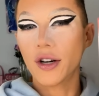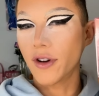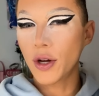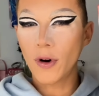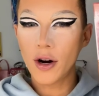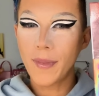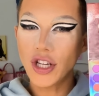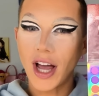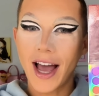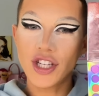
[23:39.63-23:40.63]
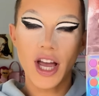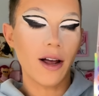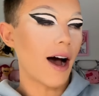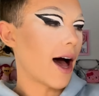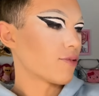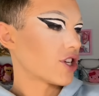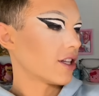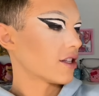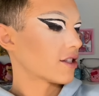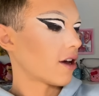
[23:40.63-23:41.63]
really weren't much eyeshadow
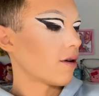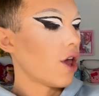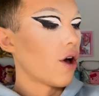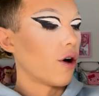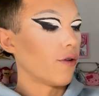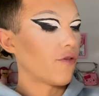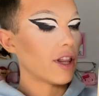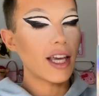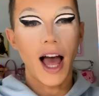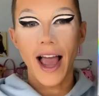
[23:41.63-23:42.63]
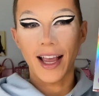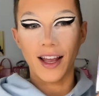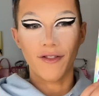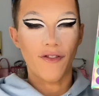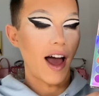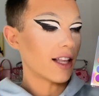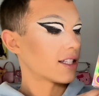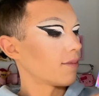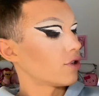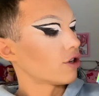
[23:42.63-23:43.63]
options, so hopefully I can find
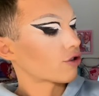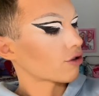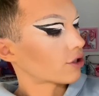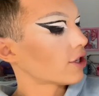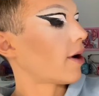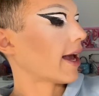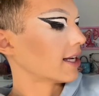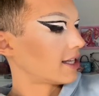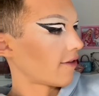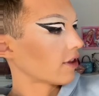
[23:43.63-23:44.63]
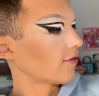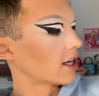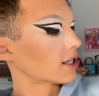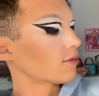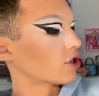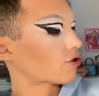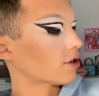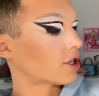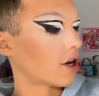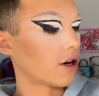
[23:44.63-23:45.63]
some neutral, no, I can definitely find some
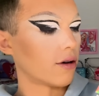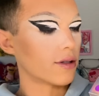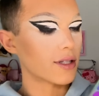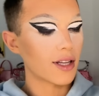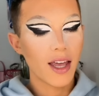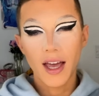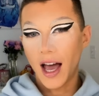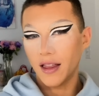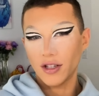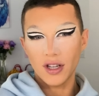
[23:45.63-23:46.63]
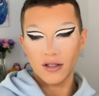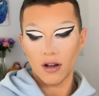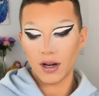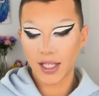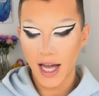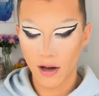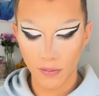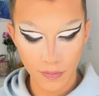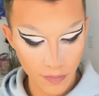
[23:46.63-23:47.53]
neutral tones, and let's just go to town.